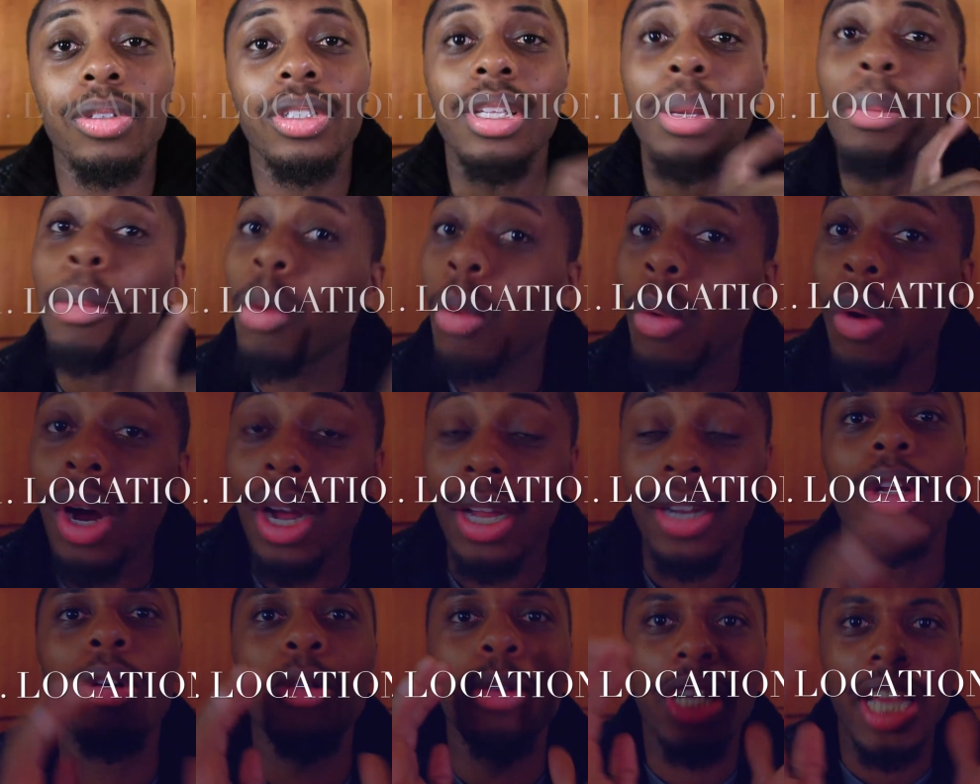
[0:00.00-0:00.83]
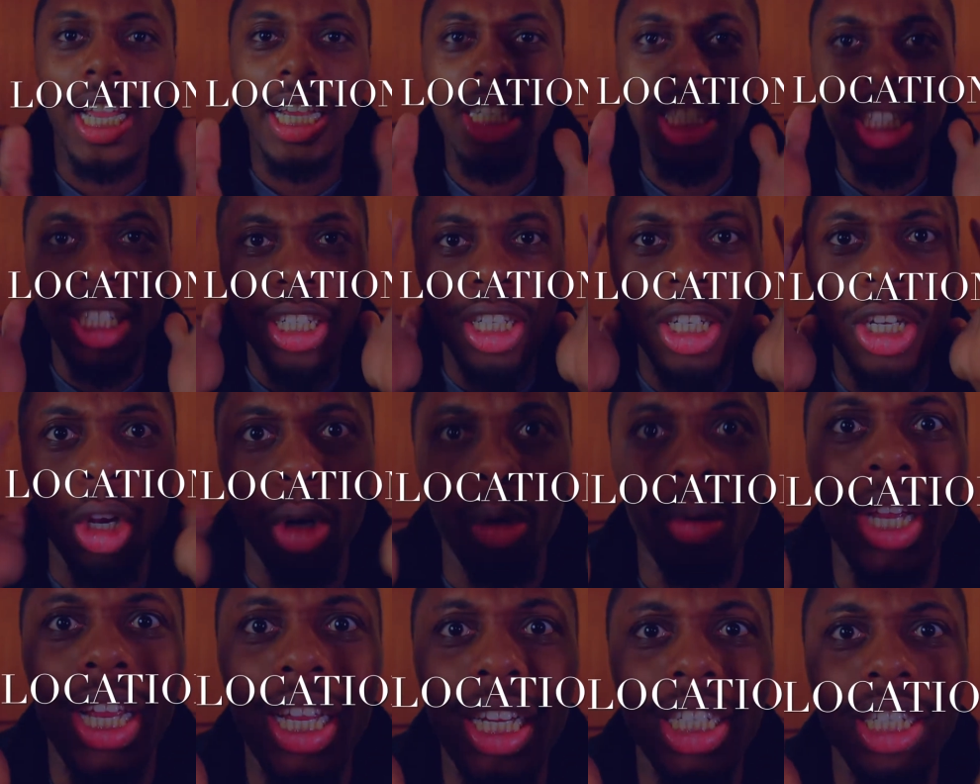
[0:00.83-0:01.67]
Number 1, location,
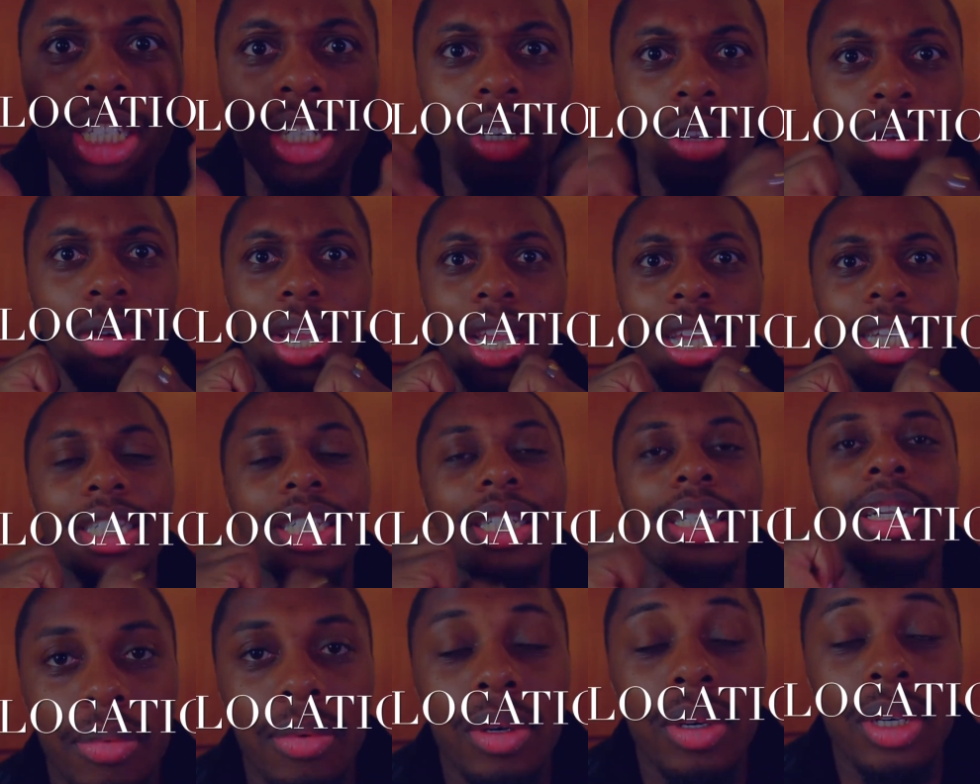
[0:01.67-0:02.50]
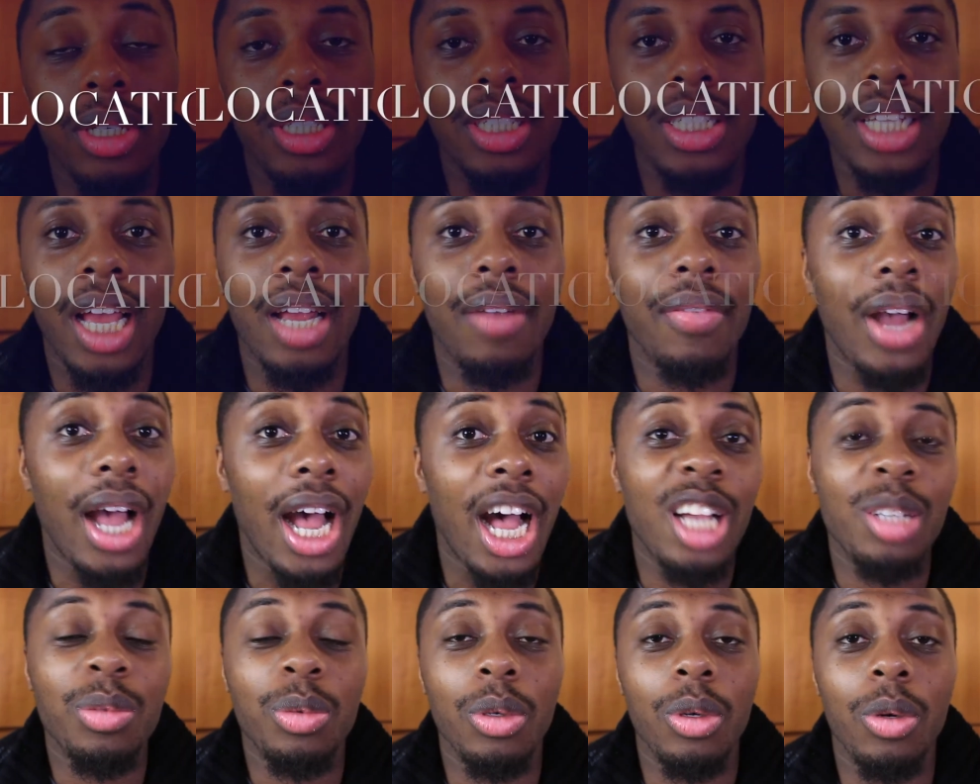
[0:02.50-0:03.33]
location, location. We're inside of a
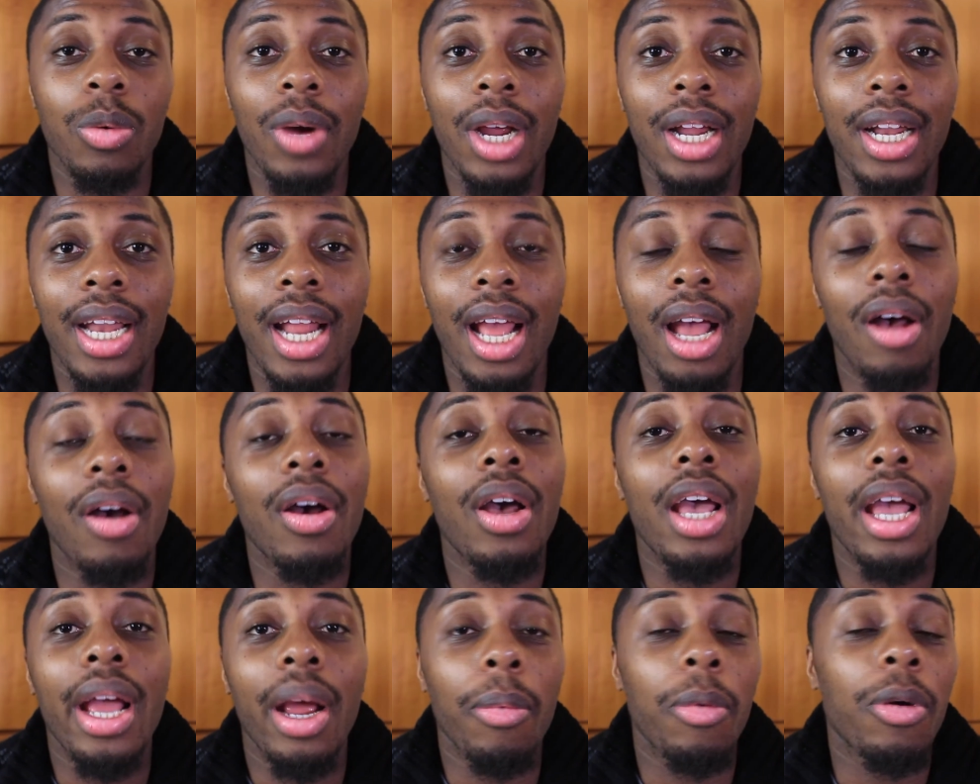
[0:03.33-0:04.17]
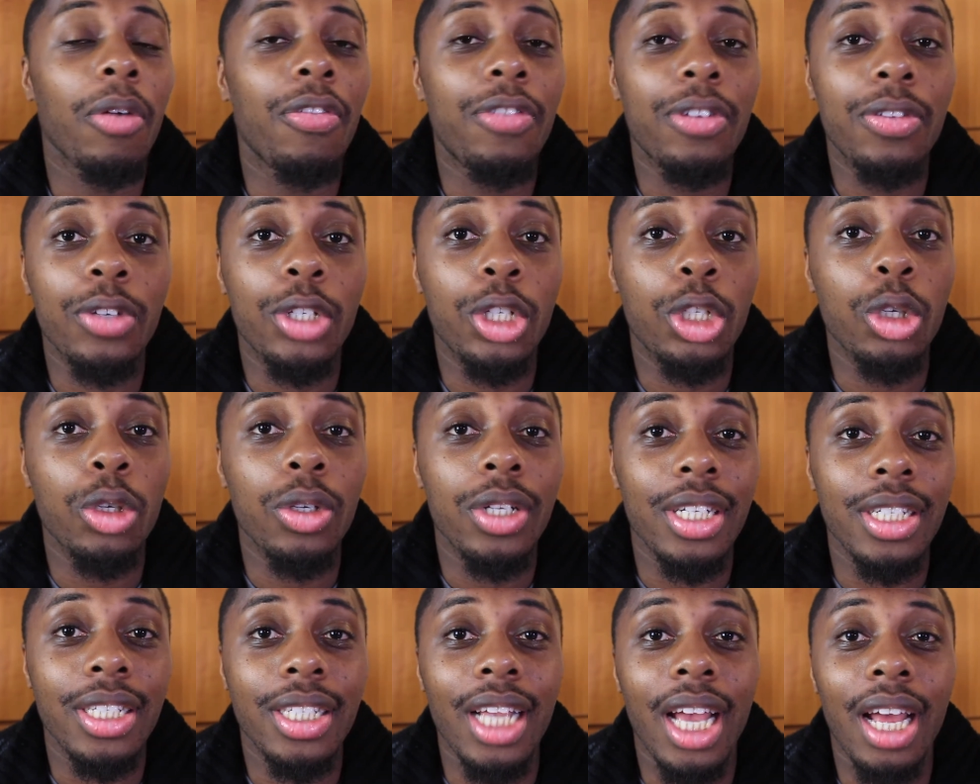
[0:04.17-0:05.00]
hospital right now and we're
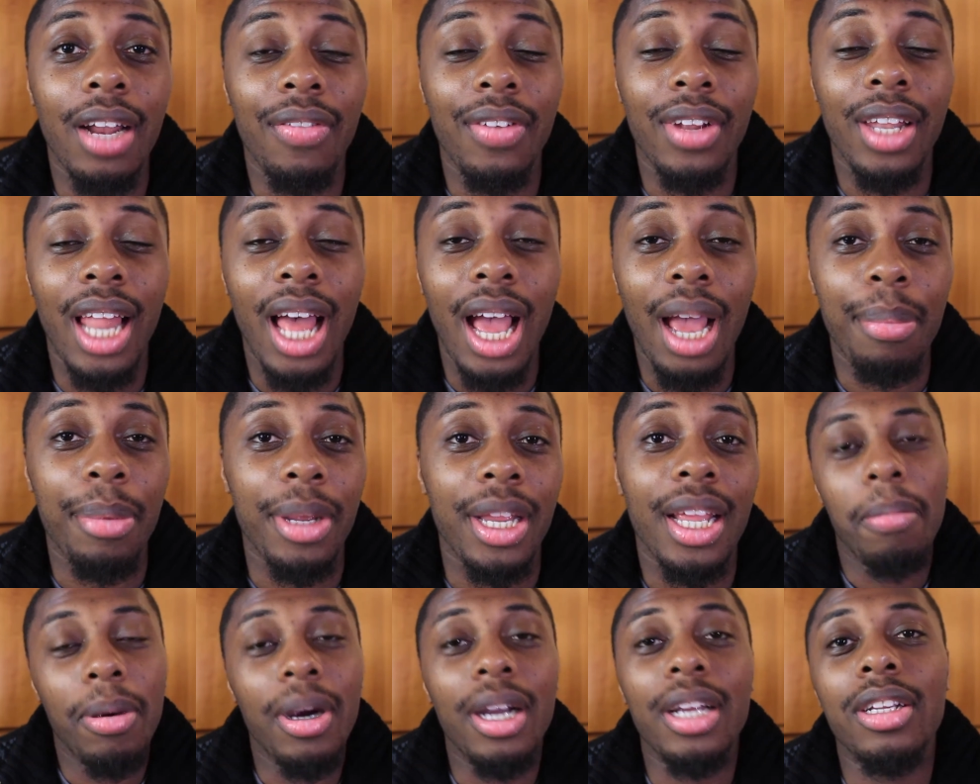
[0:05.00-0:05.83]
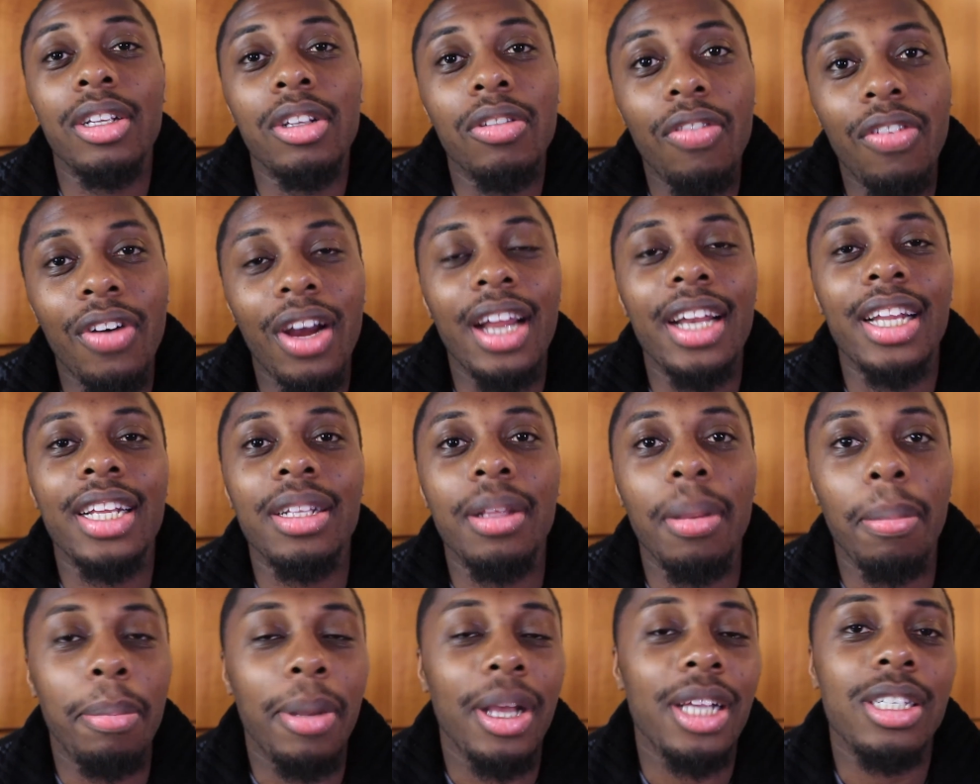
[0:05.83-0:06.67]
shooting inside of a lobby. But you're finding
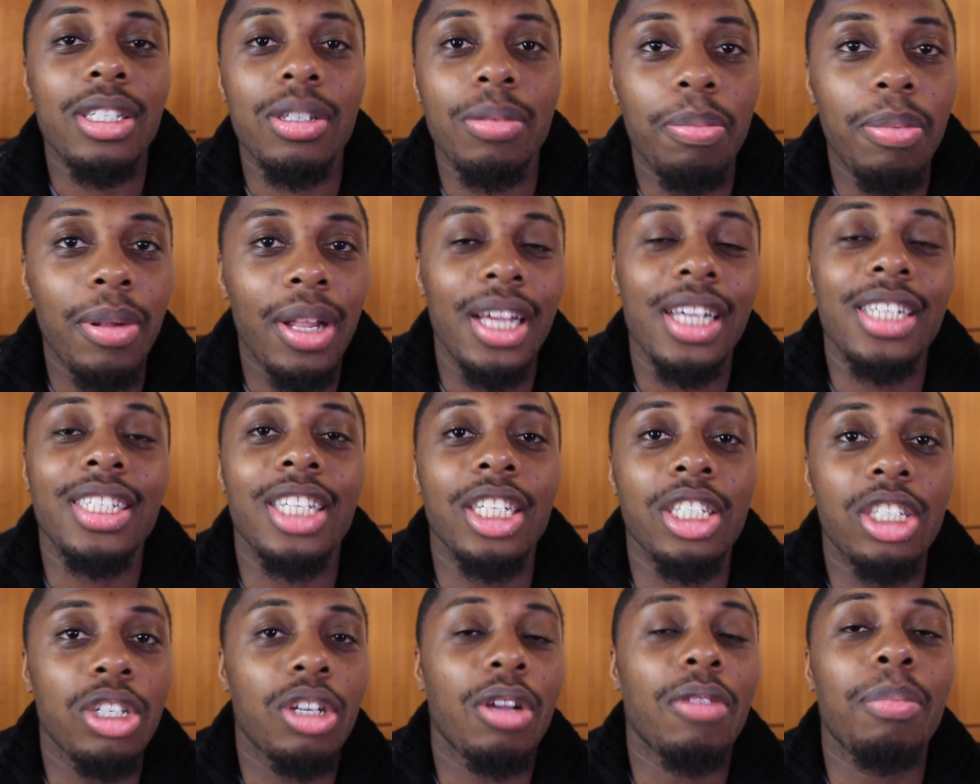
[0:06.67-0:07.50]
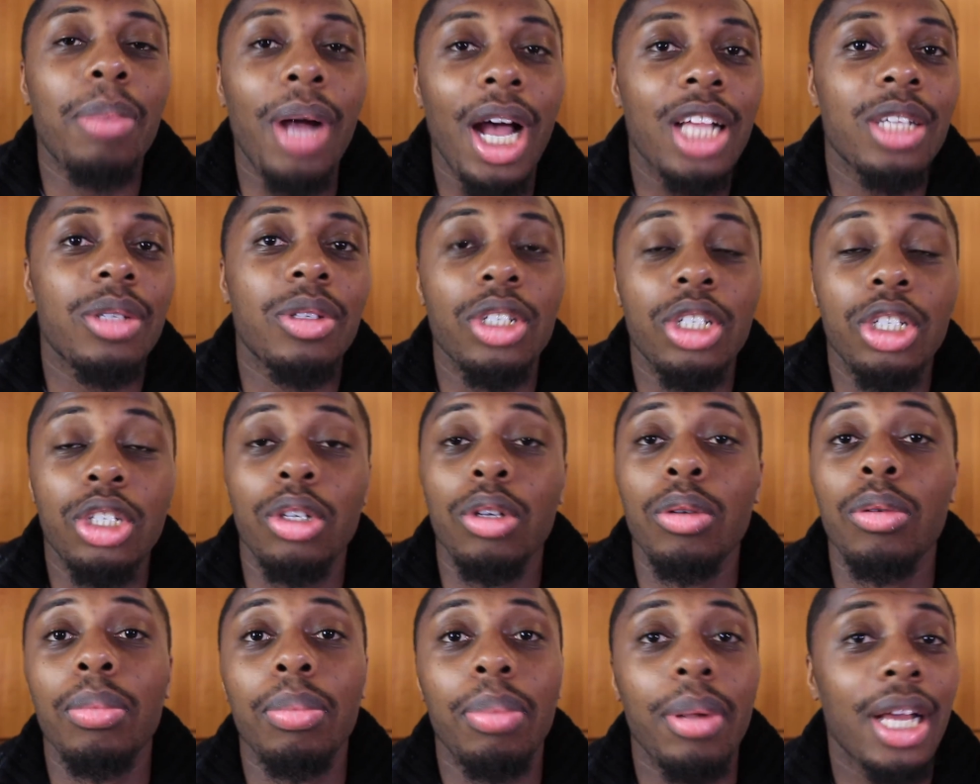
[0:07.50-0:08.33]
the best place that you can possibly
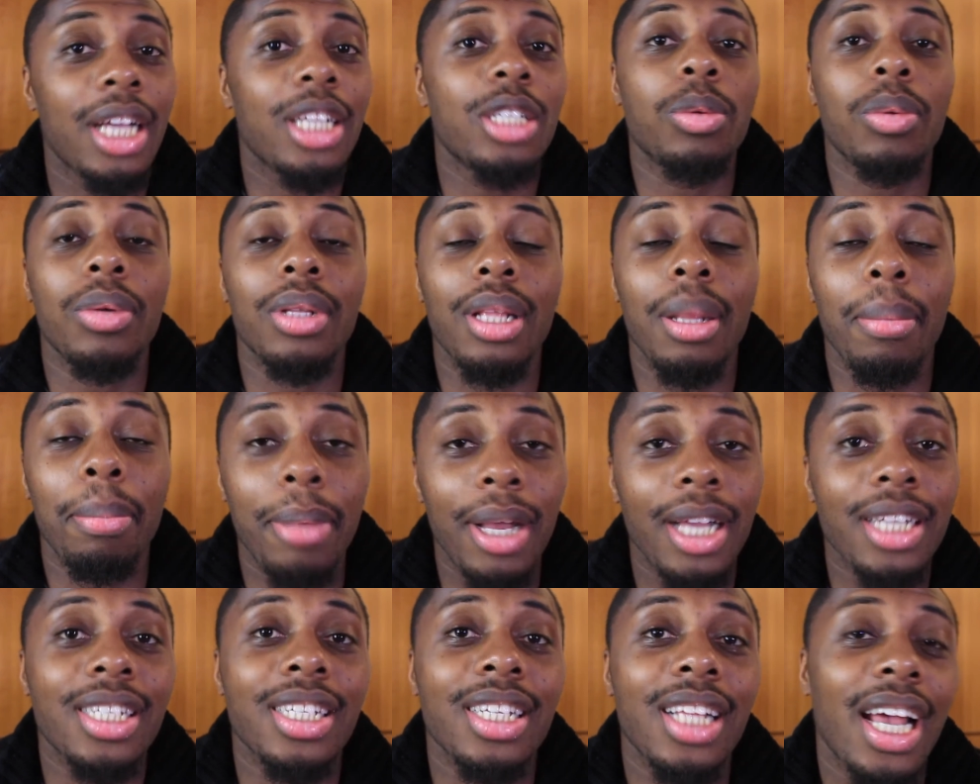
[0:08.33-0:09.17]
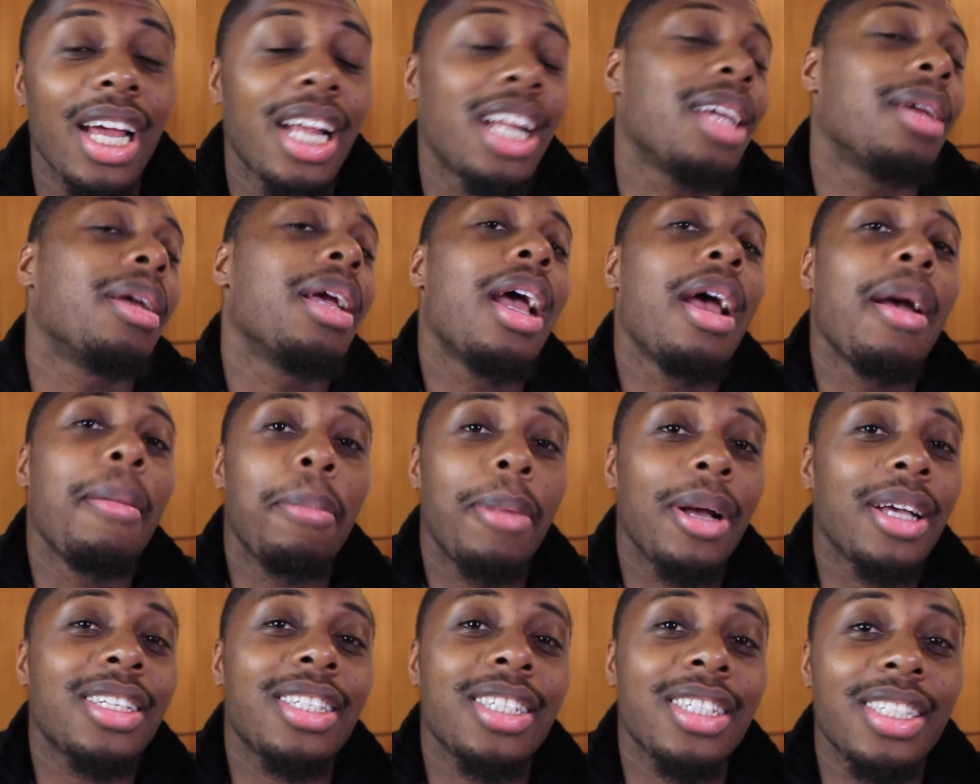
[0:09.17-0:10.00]
shoot, place with the best lighting,
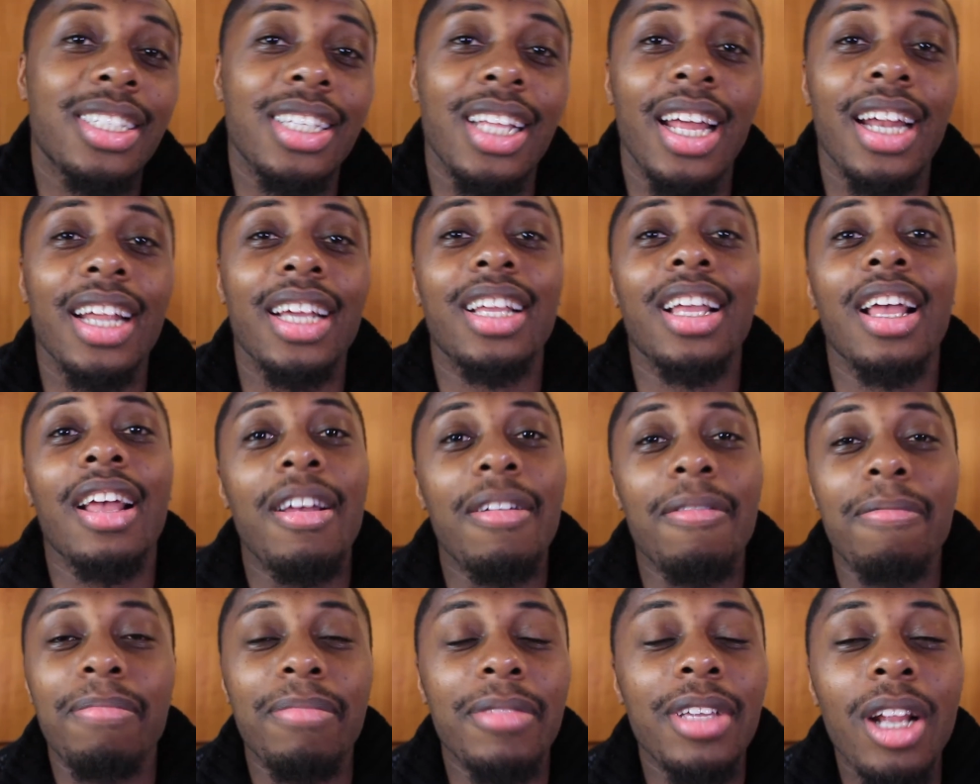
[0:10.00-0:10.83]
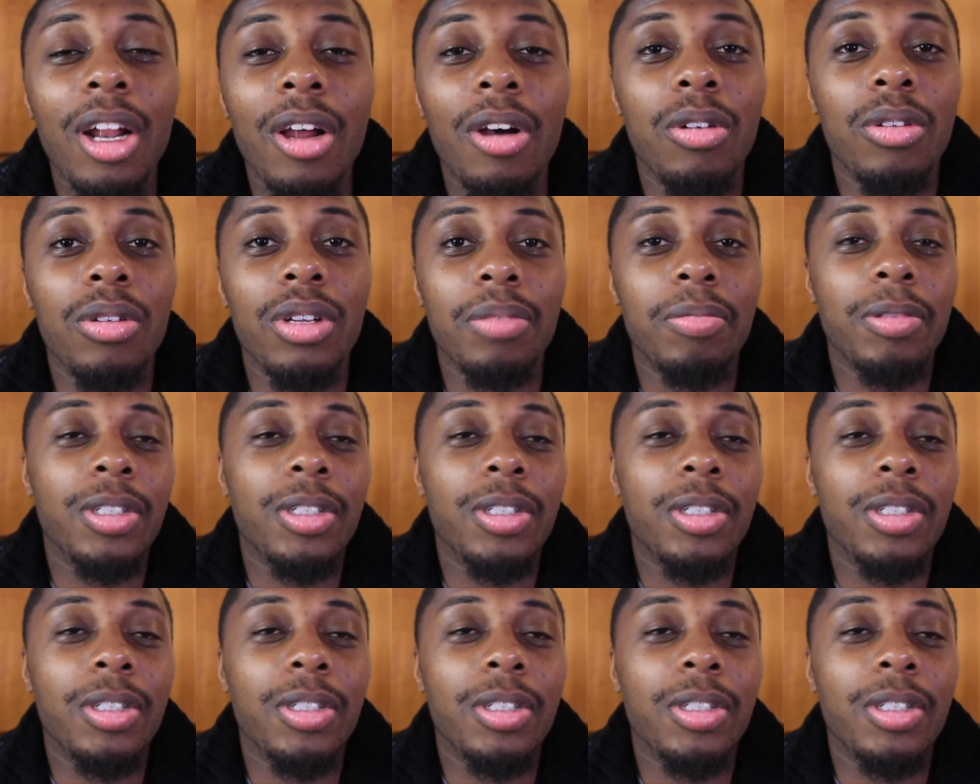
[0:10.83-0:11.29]
best aesthetic, you know,